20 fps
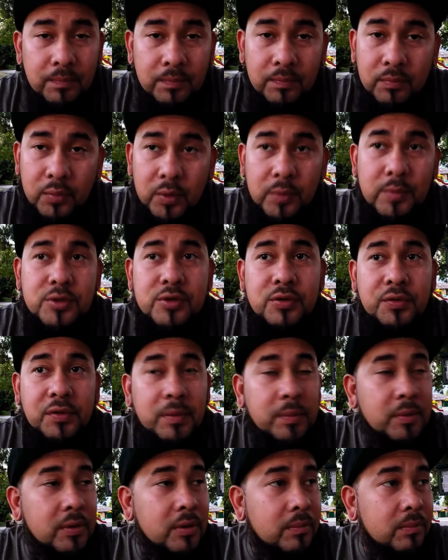pretty much you
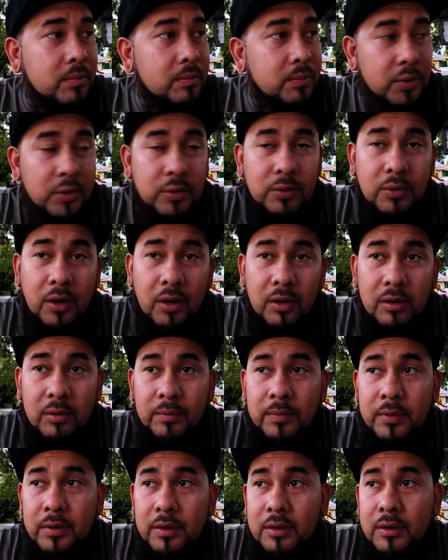sleep in them, but you haul
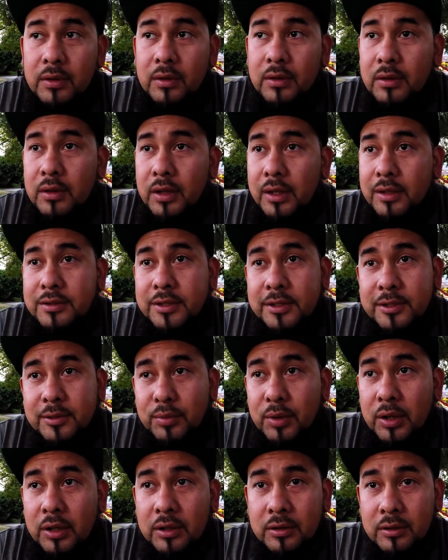them and take the
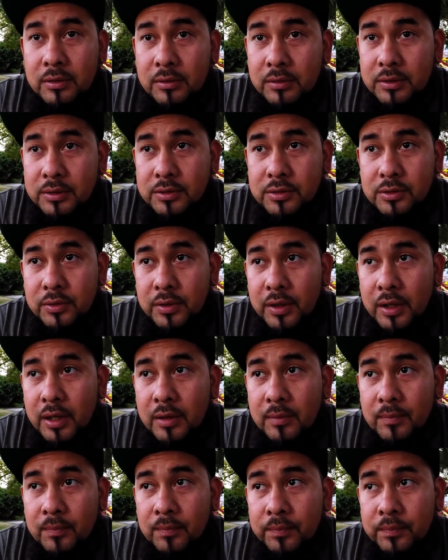Bronco and do
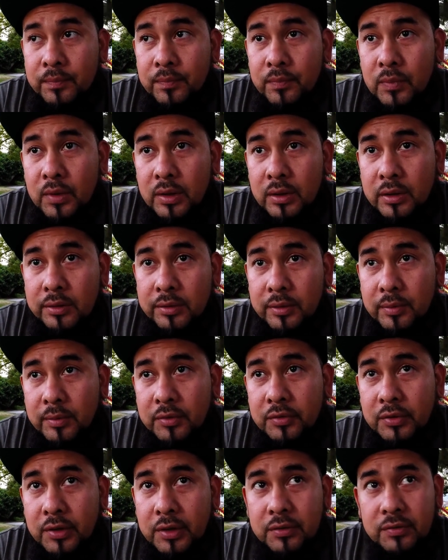that because I want
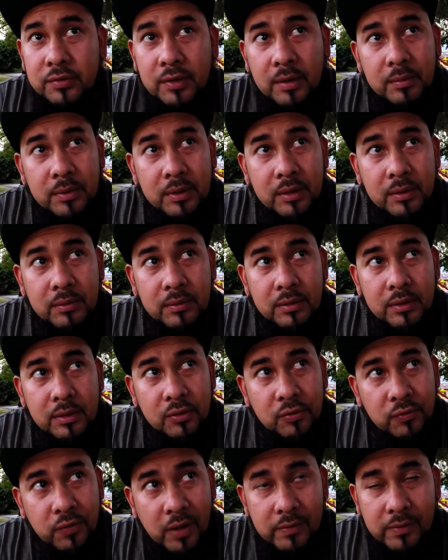to say Yosemite
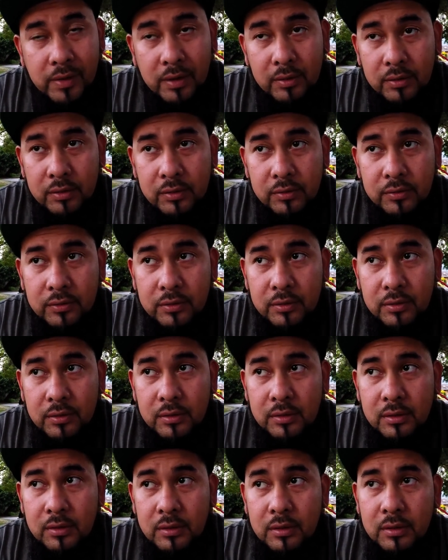is five hours.
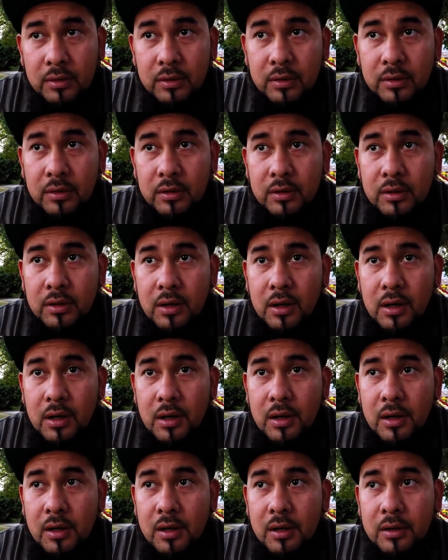
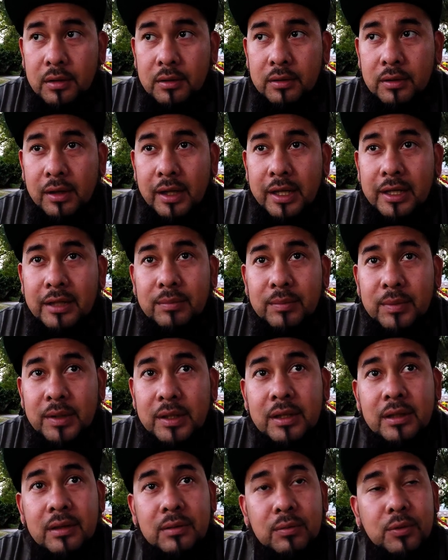Uh, Lake
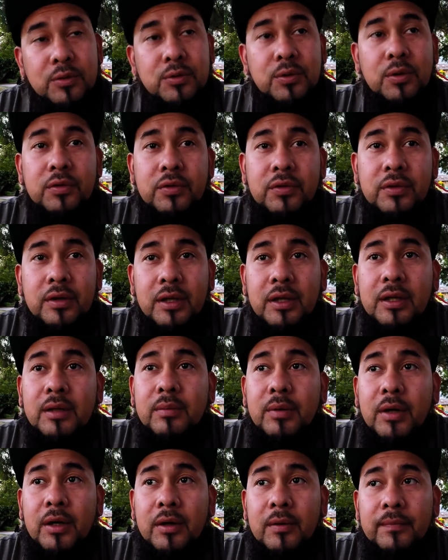Mead, which we're also thinking
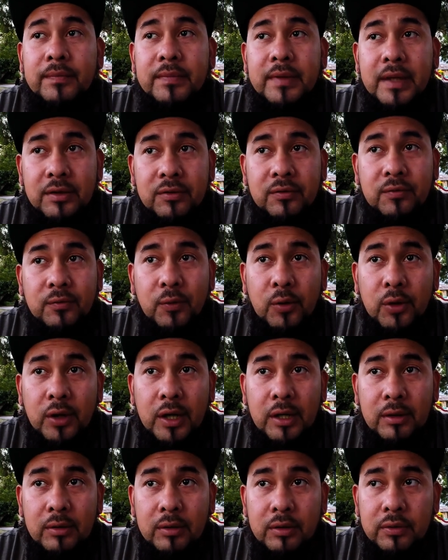about, that's four
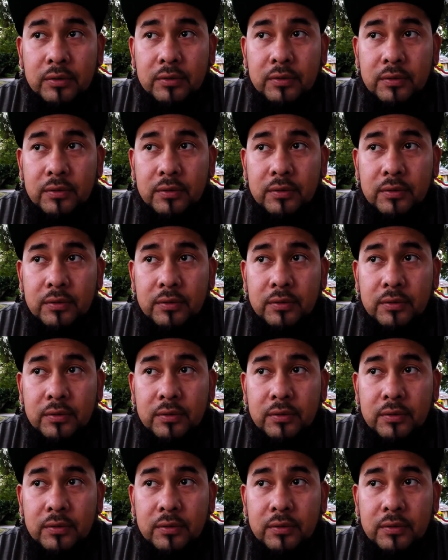hours.